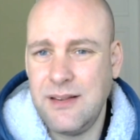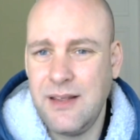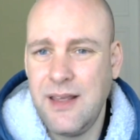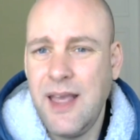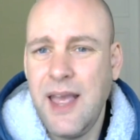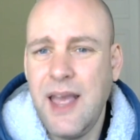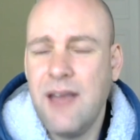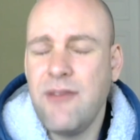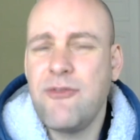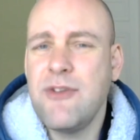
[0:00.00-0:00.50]

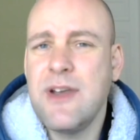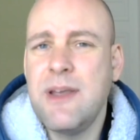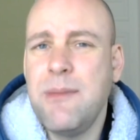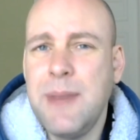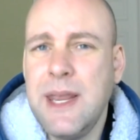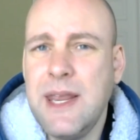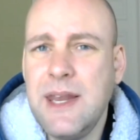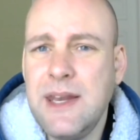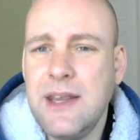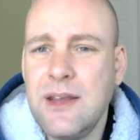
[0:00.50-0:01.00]
Every
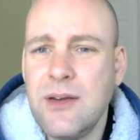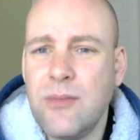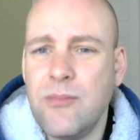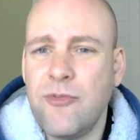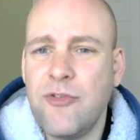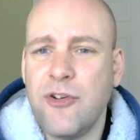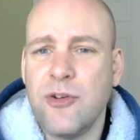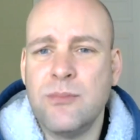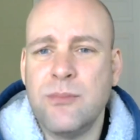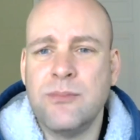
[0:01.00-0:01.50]
medium
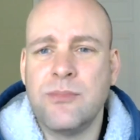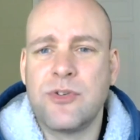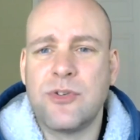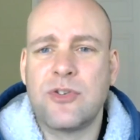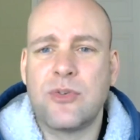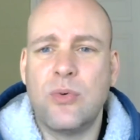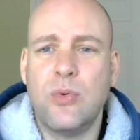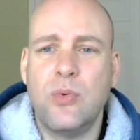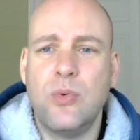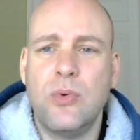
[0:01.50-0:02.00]
from
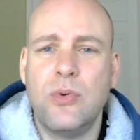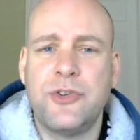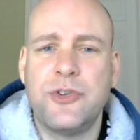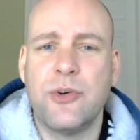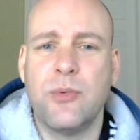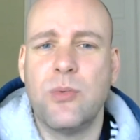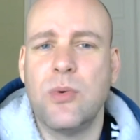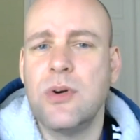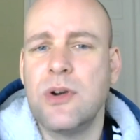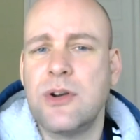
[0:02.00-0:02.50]
school to
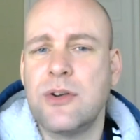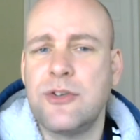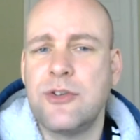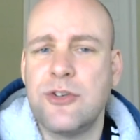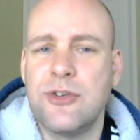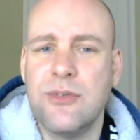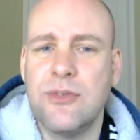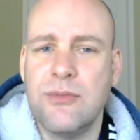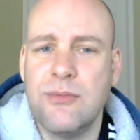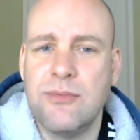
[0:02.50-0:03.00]
work
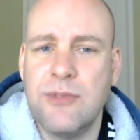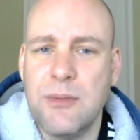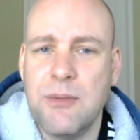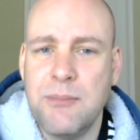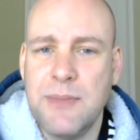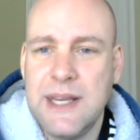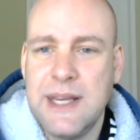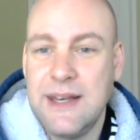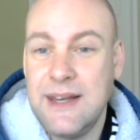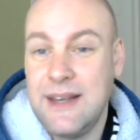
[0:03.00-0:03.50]
to the
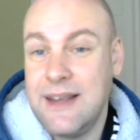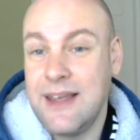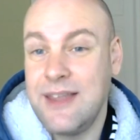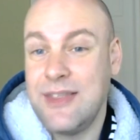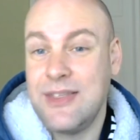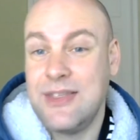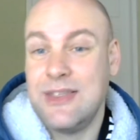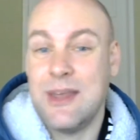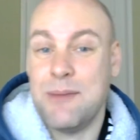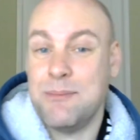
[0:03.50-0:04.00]
media
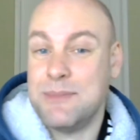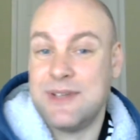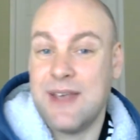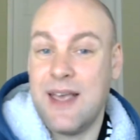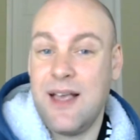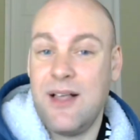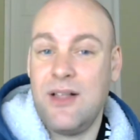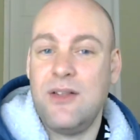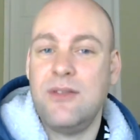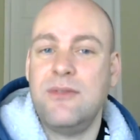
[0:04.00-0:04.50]

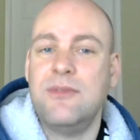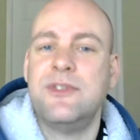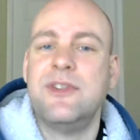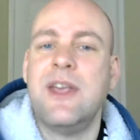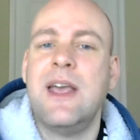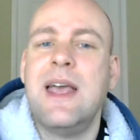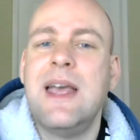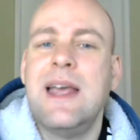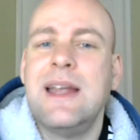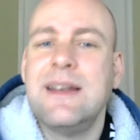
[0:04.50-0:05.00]
themselves
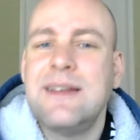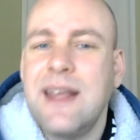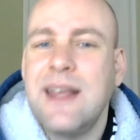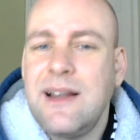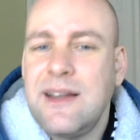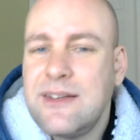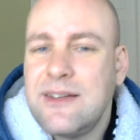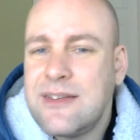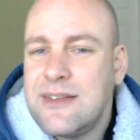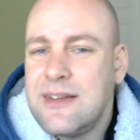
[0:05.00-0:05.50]
tell
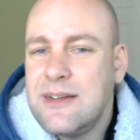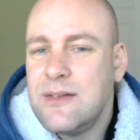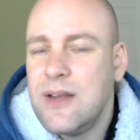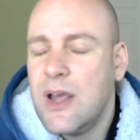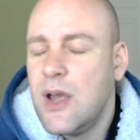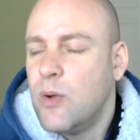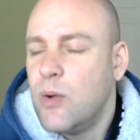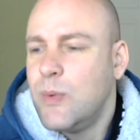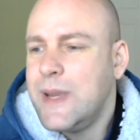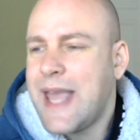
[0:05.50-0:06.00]
us that
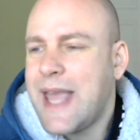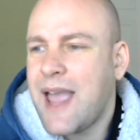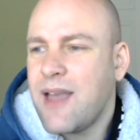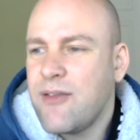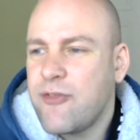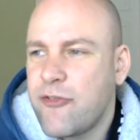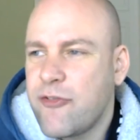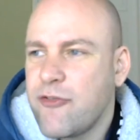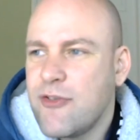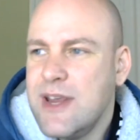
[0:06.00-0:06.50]
we have
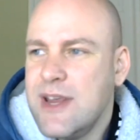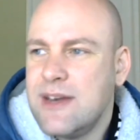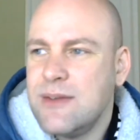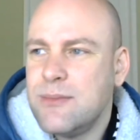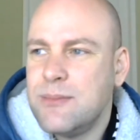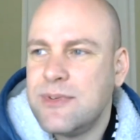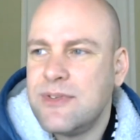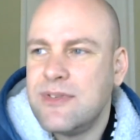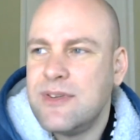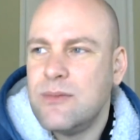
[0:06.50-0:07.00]

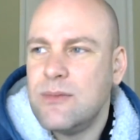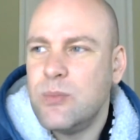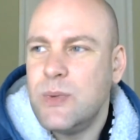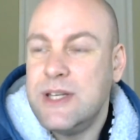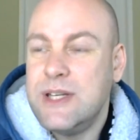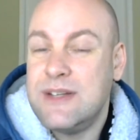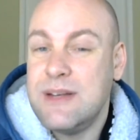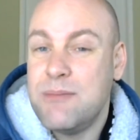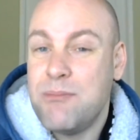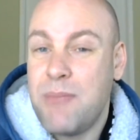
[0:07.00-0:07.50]
freedoms that we
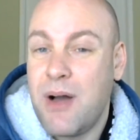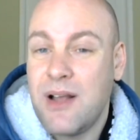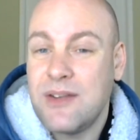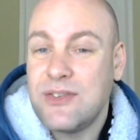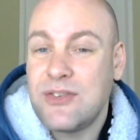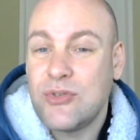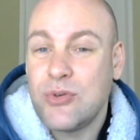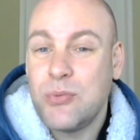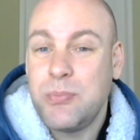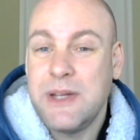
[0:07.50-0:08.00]

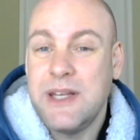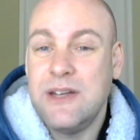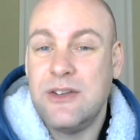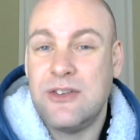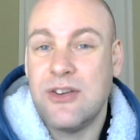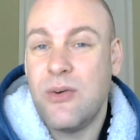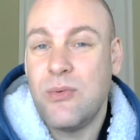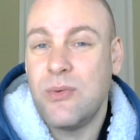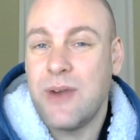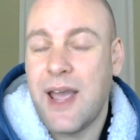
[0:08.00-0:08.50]
demonstrably
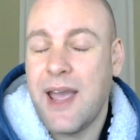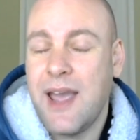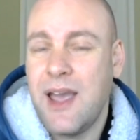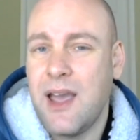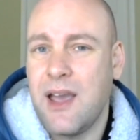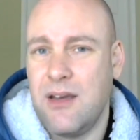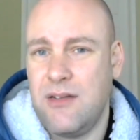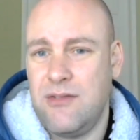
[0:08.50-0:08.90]
don't have.